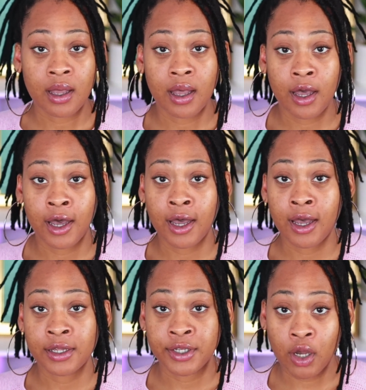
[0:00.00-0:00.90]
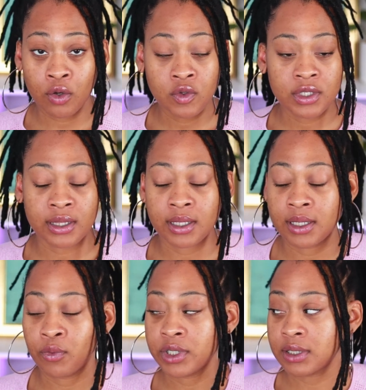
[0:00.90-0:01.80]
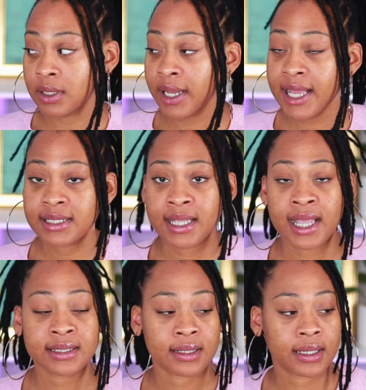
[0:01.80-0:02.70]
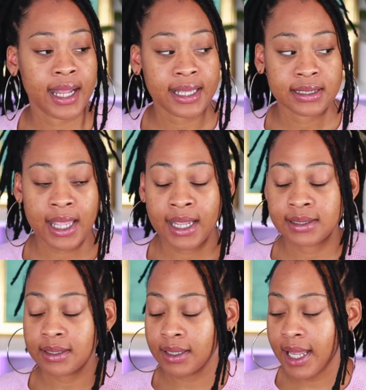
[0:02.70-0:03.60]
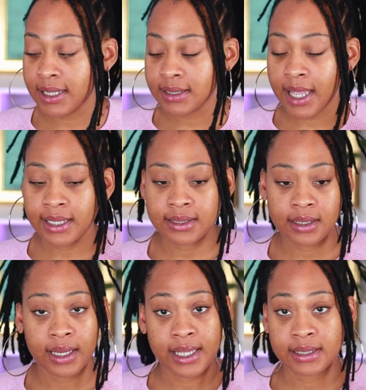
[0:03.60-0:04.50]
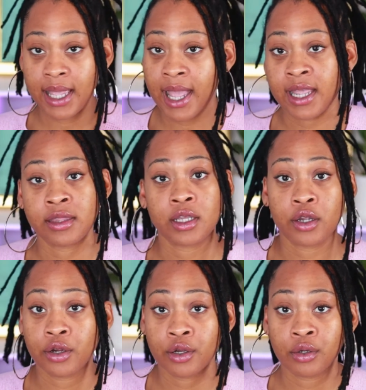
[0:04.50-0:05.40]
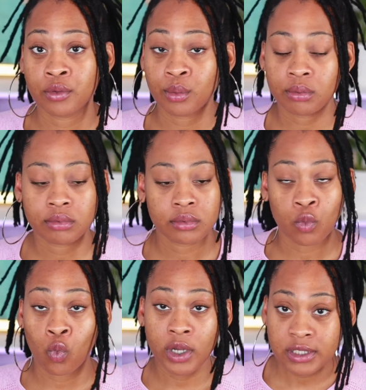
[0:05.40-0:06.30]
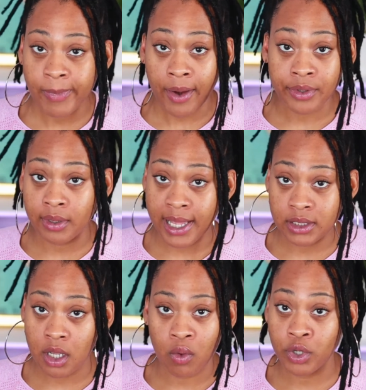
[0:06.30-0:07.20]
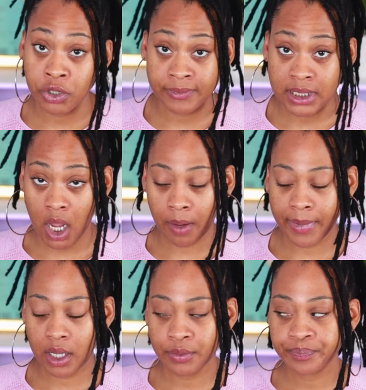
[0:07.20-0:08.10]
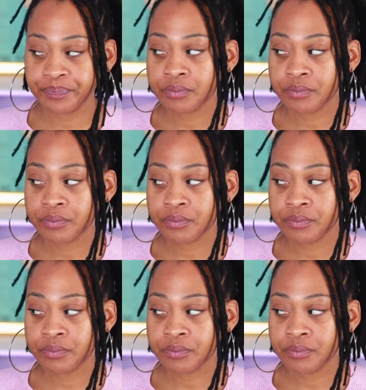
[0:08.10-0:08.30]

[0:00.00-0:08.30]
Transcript: a dose, and then it went to the next day, to the next day, to the next day, to the next day, and then girl, what spironolactone? What are you even talking about?